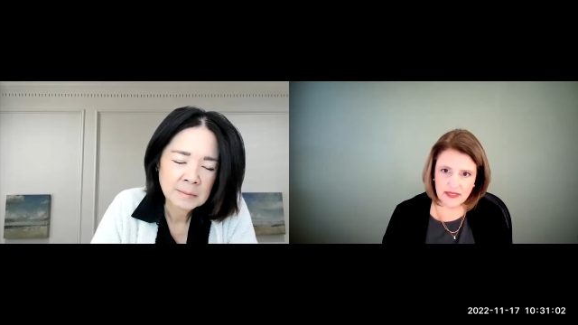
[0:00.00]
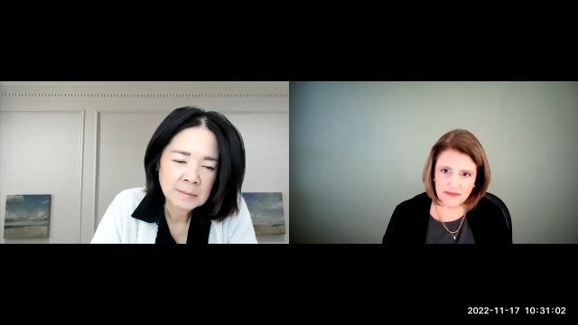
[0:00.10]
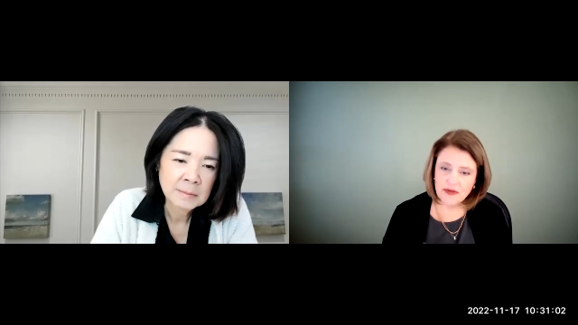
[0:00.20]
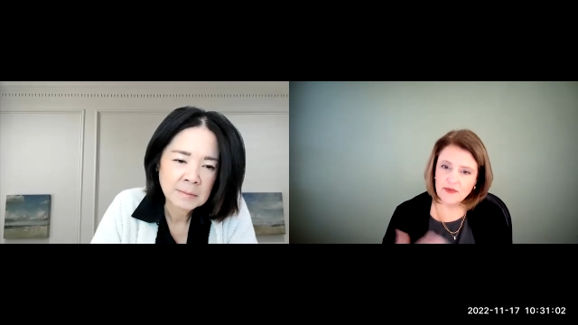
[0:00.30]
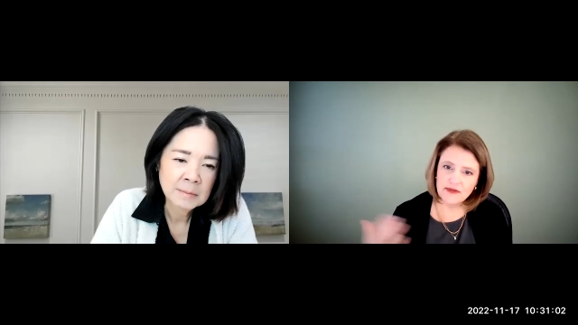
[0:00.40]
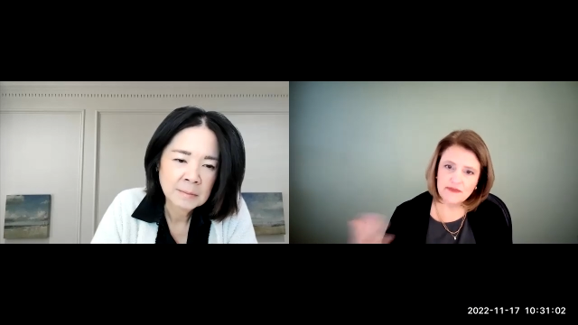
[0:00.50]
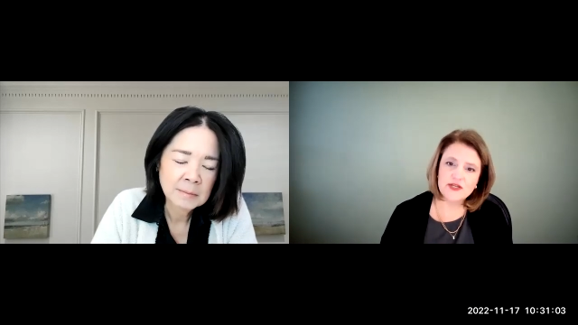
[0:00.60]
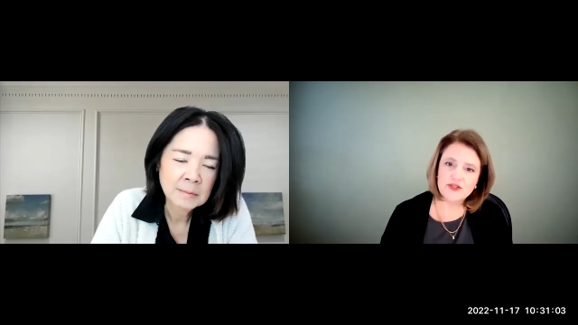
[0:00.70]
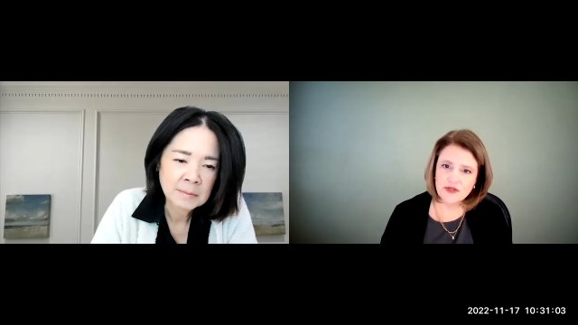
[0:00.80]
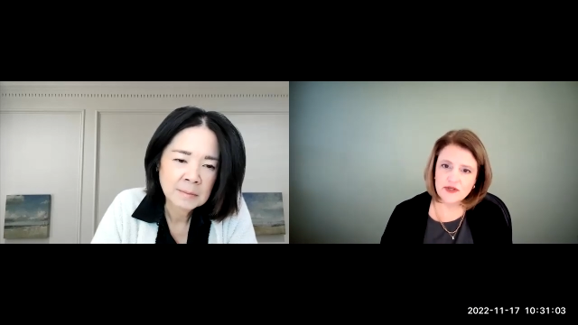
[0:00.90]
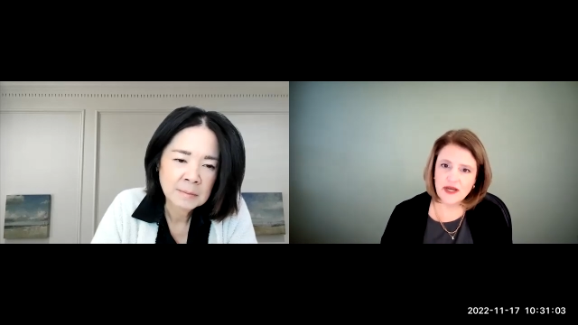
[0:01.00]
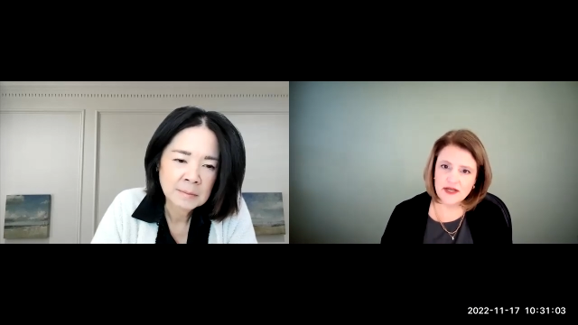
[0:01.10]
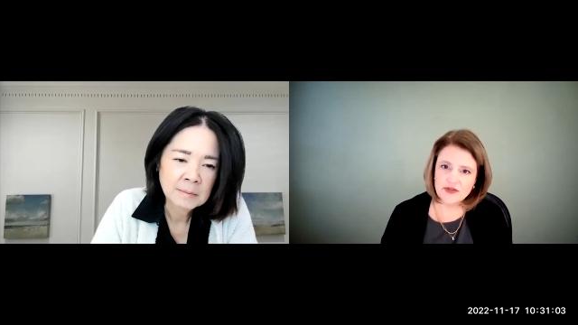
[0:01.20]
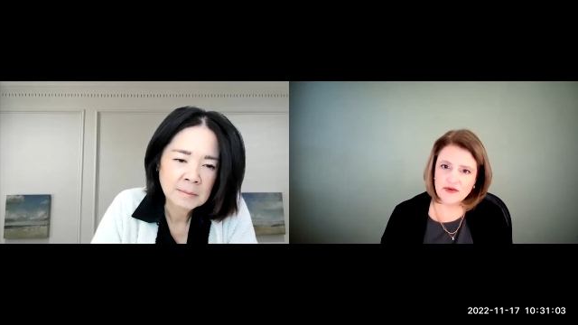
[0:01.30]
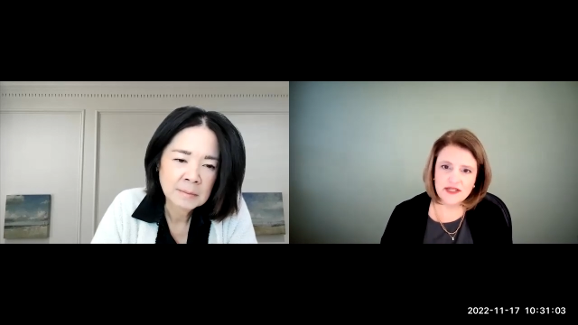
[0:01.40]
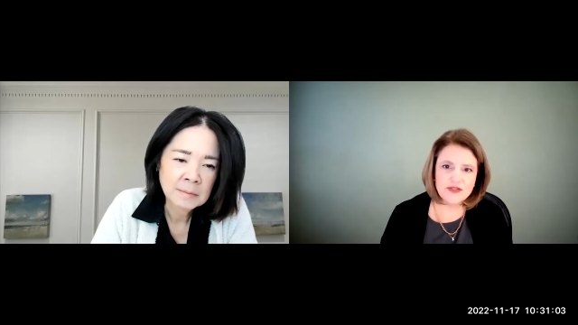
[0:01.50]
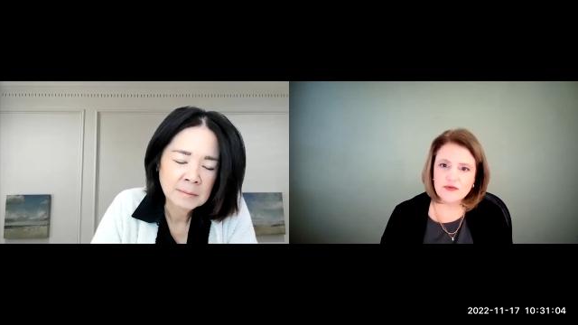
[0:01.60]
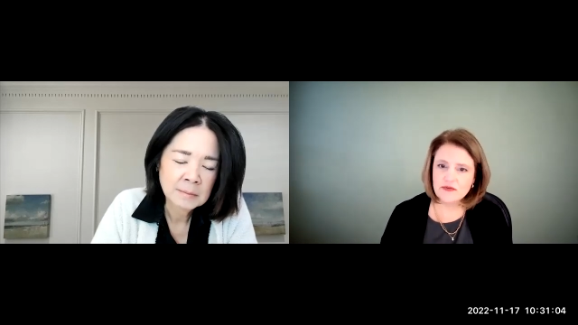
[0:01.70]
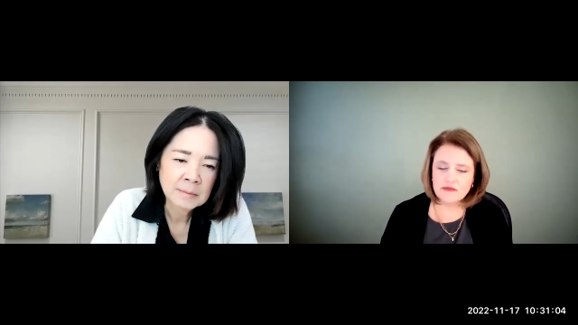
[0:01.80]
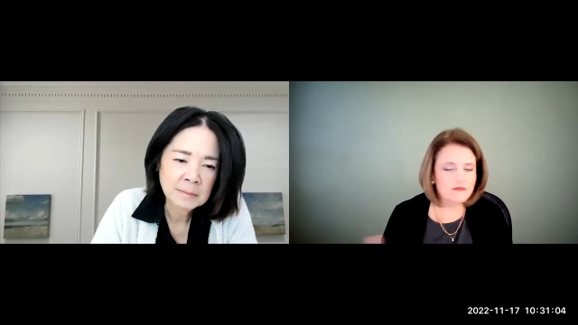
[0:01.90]
Speaker 1: meeting, but I want to make sure you got your
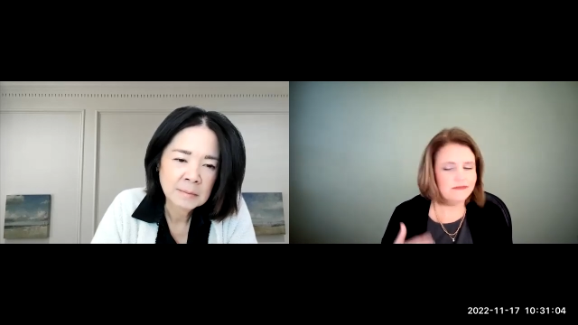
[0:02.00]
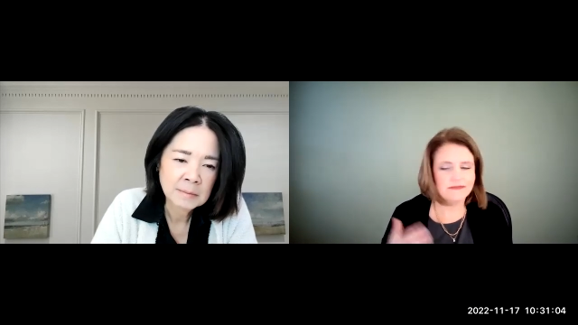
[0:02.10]
answer